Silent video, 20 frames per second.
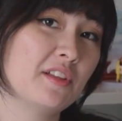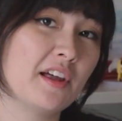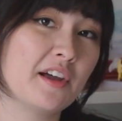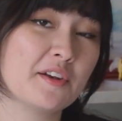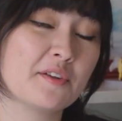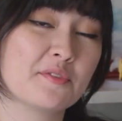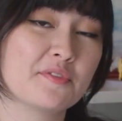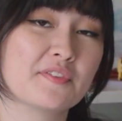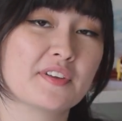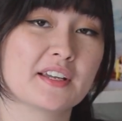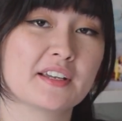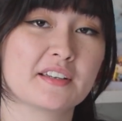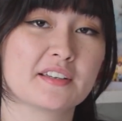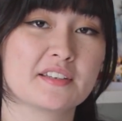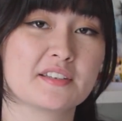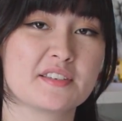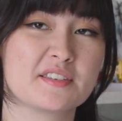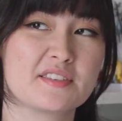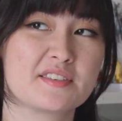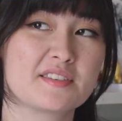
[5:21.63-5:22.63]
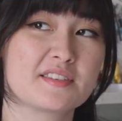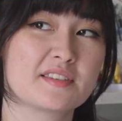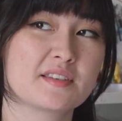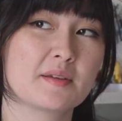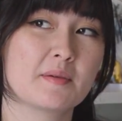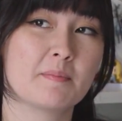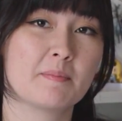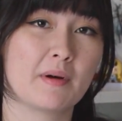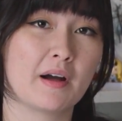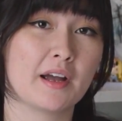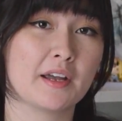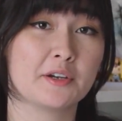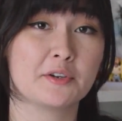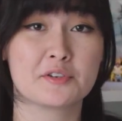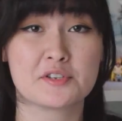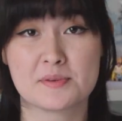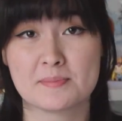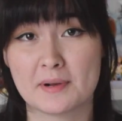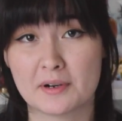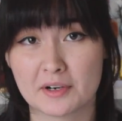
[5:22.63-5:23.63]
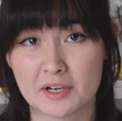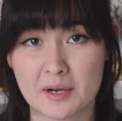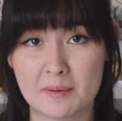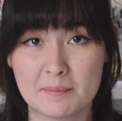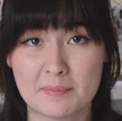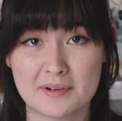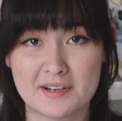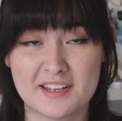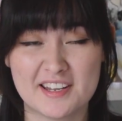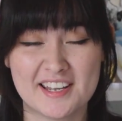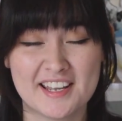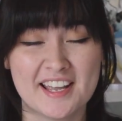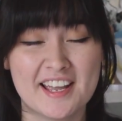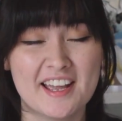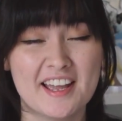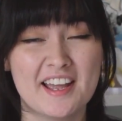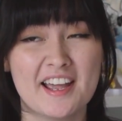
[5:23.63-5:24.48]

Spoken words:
line of figures by Good Smile Company,